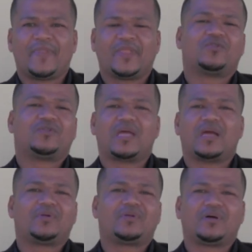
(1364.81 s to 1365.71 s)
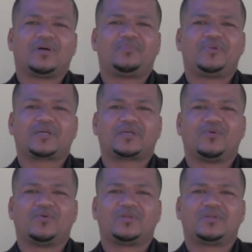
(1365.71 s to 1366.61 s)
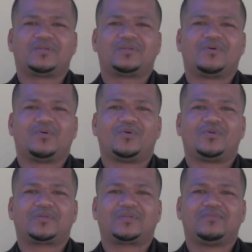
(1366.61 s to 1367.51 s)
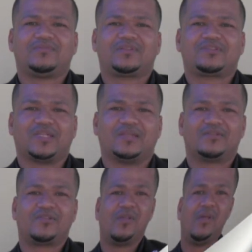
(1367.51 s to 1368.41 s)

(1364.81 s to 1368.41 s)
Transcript: and today I'm appearing on all TV channels.